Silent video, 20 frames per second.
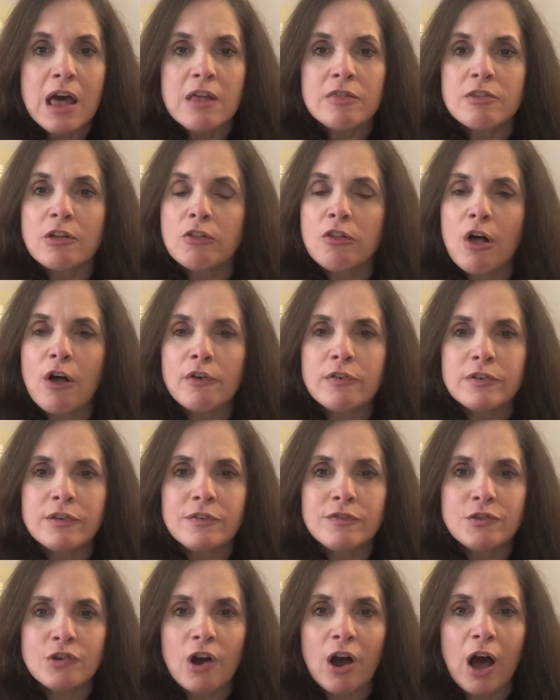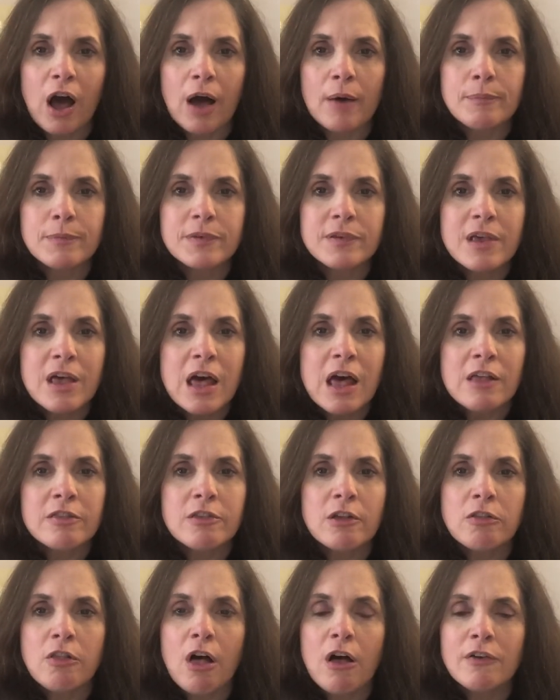the loss of jobs, the
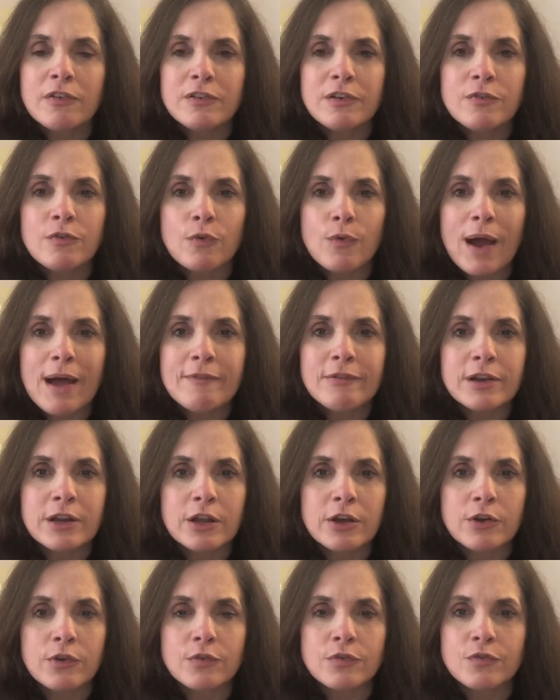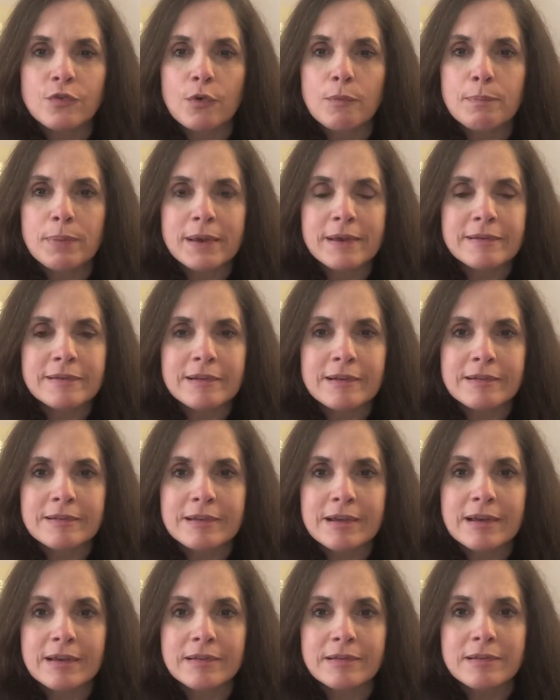loss of revenues for
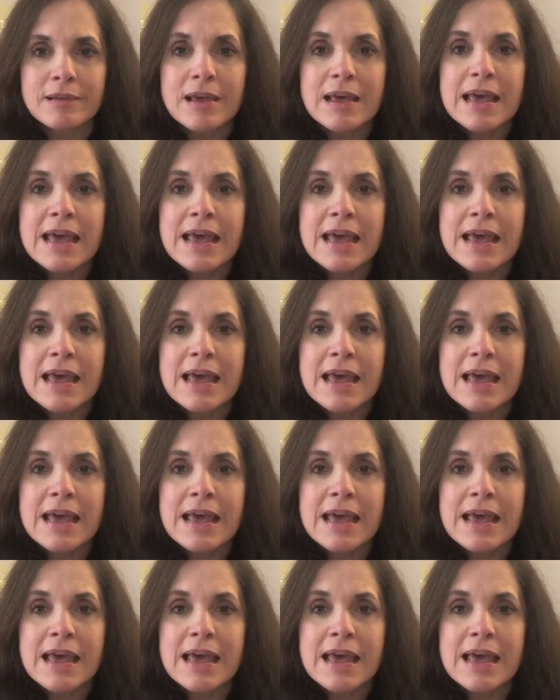businesses,